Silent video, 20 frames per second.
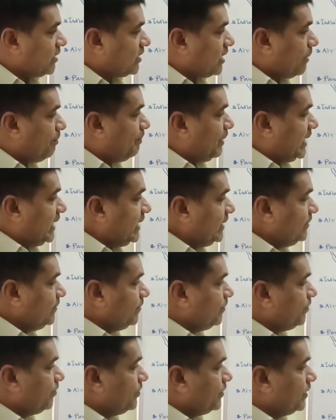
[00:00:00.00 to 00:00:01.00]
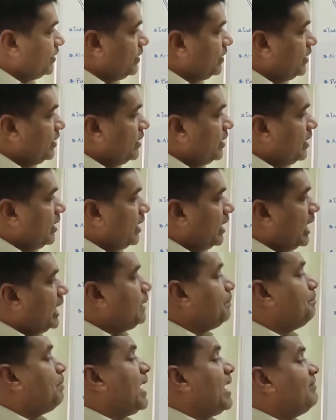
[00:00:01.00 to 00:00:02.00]
company,
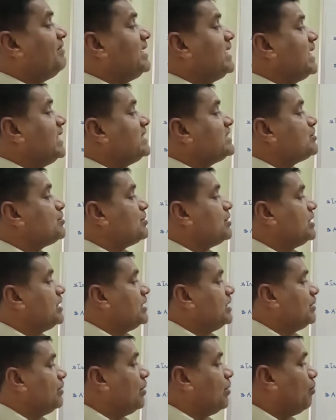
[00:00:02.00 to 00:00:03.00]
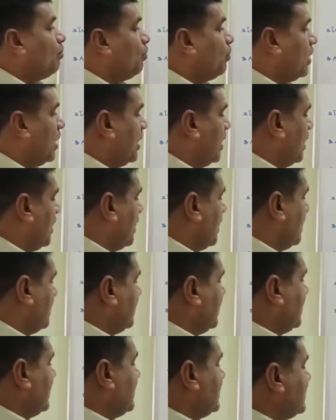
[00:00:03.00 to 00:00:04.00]
and Pavan Hans
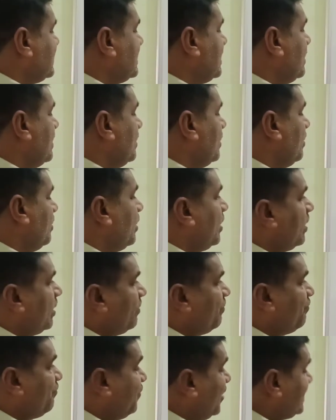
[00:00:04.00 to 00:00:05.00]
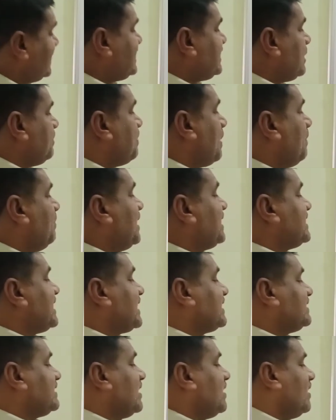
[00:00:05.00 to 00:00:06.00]
is first public
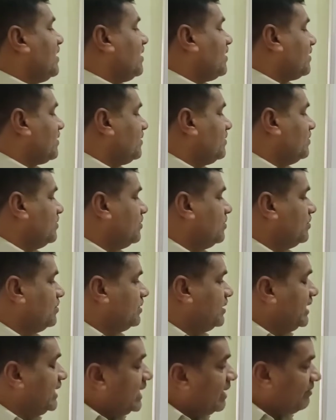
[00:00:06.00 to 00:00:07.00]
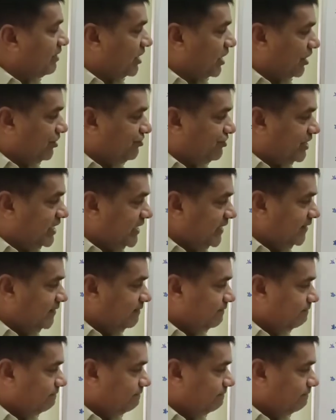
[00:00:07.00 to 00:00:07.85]
sector in our country,